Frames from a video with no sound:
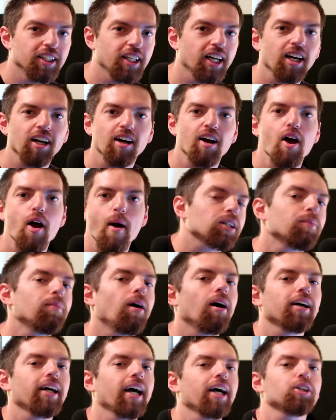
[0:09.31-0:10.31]
there. Come
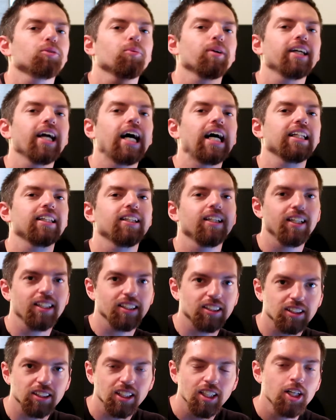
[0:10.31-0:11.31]
on, guys. We got
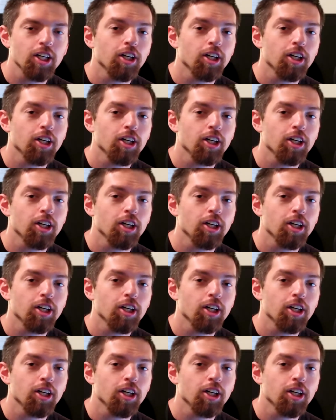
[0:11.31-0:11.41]
this.